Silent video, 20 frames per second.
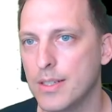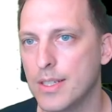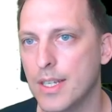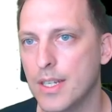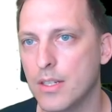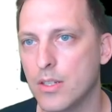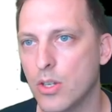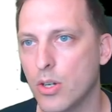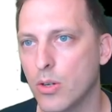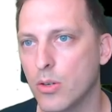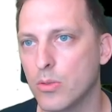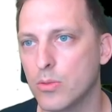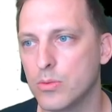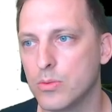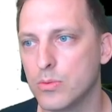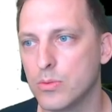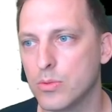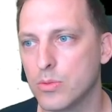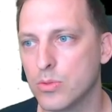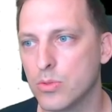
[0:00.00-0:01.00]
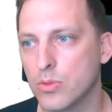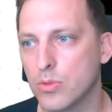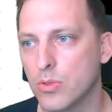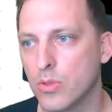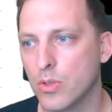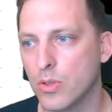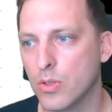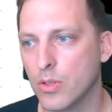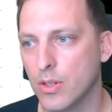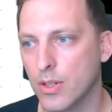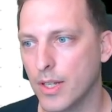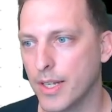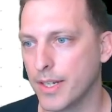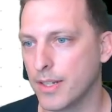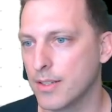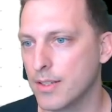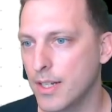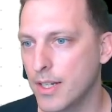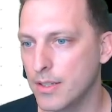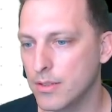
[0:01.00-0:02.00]
they don't
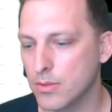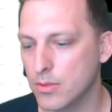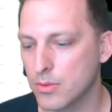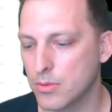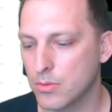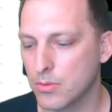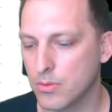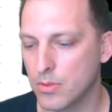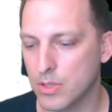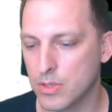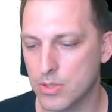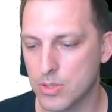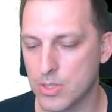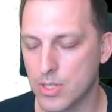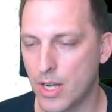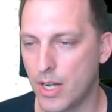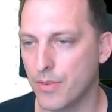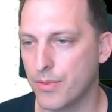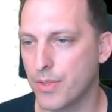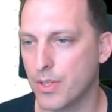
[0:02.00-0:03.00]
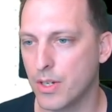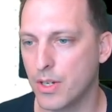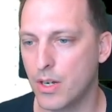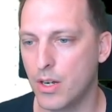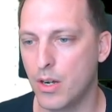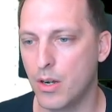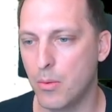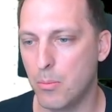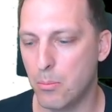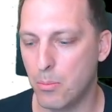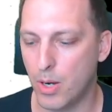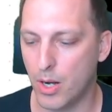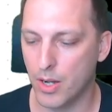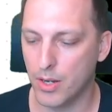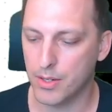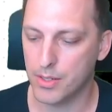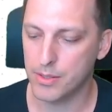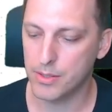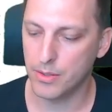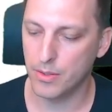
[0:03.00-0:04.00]
like that. That's not their
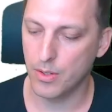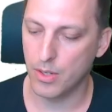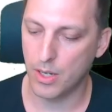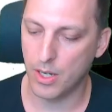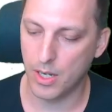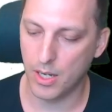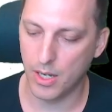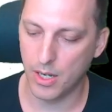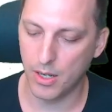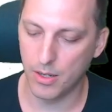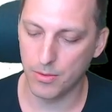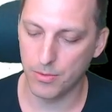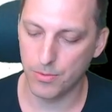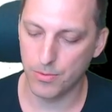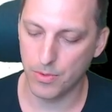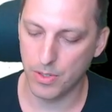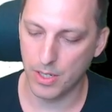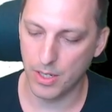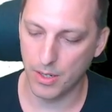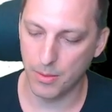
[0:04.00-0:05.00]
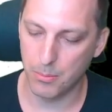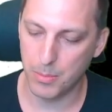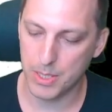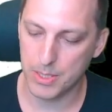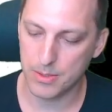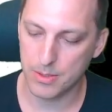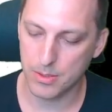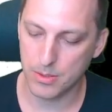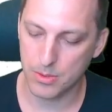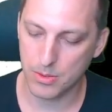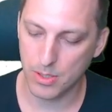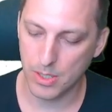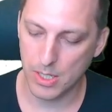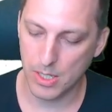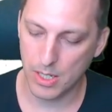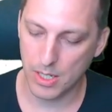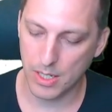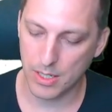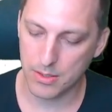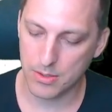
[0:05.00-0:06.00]
model of uh, business.
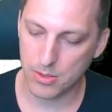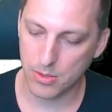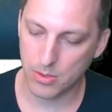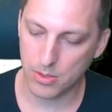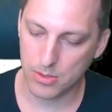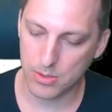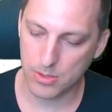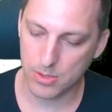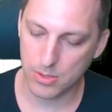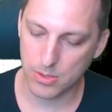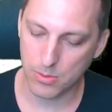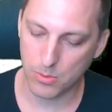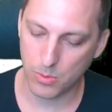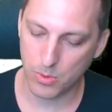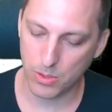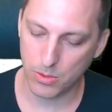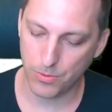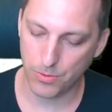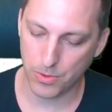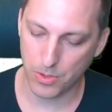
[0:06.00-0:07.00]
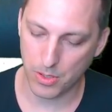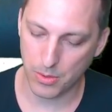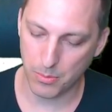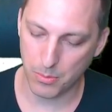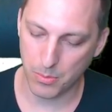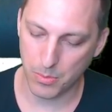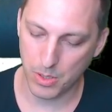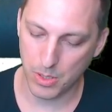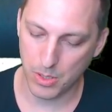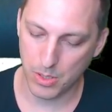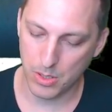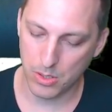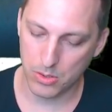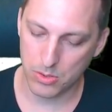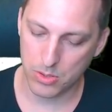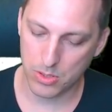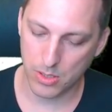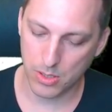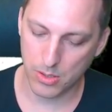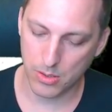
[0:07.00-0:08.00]
And so this doesn't work for them.
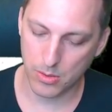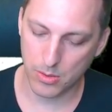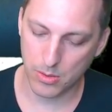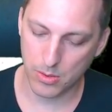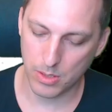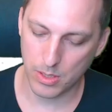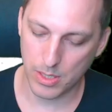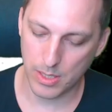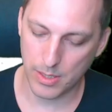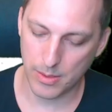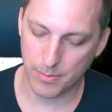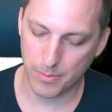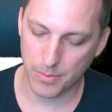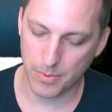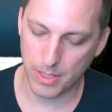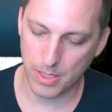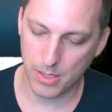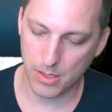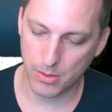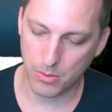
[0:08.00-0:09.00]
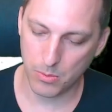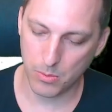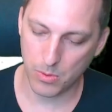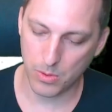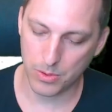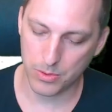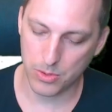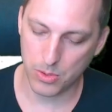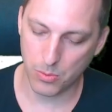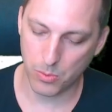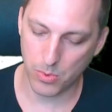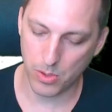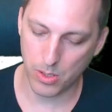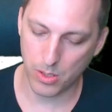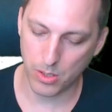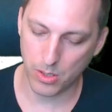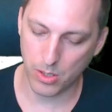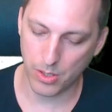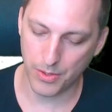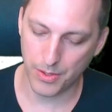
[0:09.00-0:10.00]
So um, they don't want to
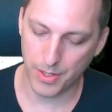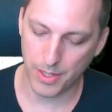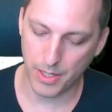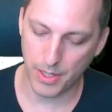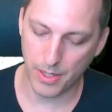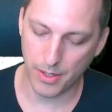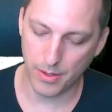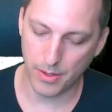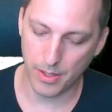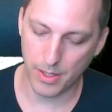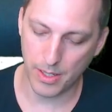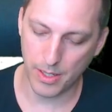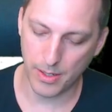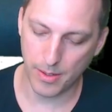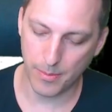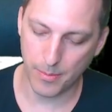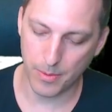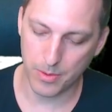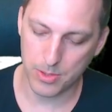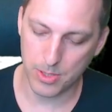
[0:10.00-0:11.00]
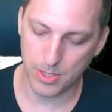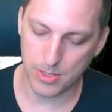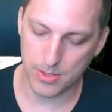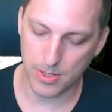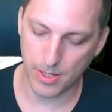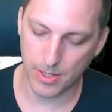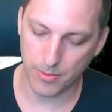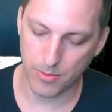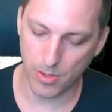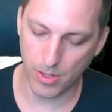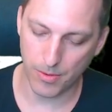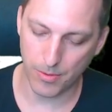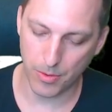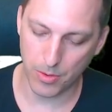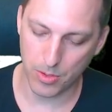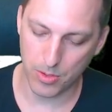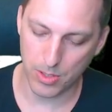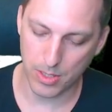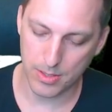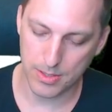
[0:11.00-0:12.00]
work on the um, CSI drive
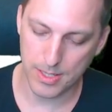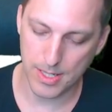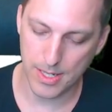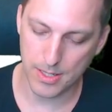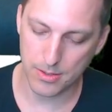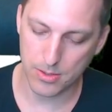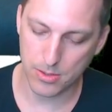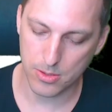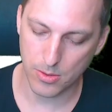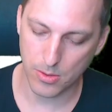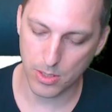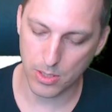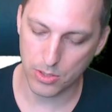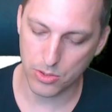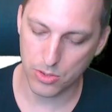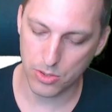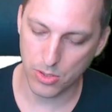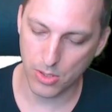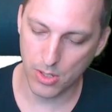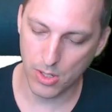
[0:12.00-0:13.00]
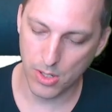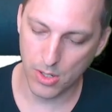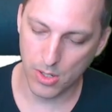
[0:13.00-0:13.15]
or the SAN storage,